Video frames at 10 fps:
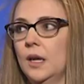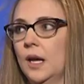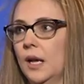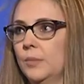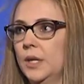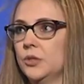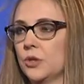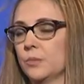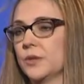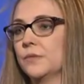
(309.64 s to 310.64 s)
um, in
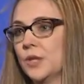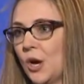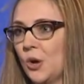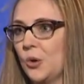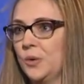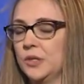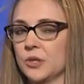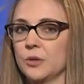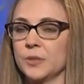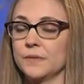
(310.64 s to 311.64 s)
terms of tone, in
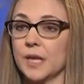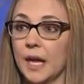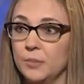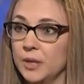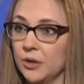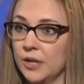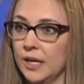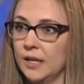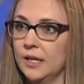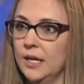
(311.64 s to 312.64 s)
terms of time
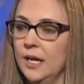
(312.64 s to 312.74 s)
period.